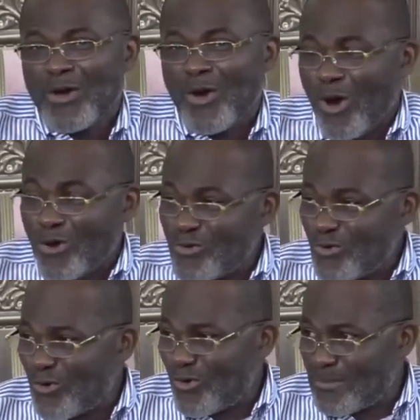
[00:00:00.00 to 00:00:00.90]
Or
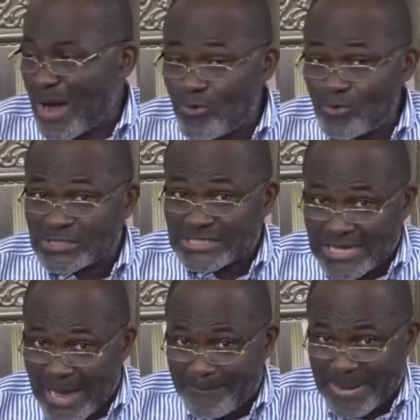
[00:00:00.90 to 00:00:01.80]
no be who
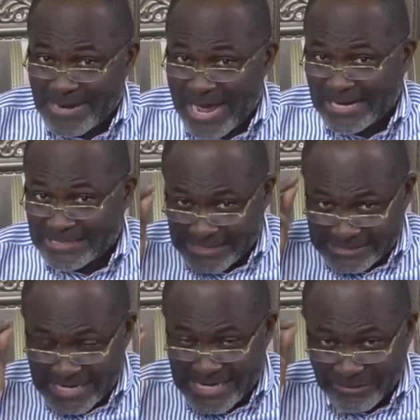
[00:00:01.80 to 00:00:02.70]
sika pena
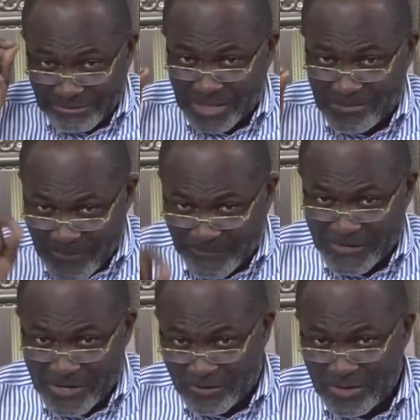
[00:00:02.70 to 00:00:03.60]
say na gwini ba
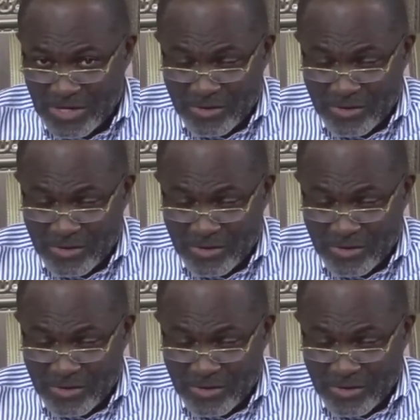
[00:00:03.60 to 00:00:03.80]
fie no.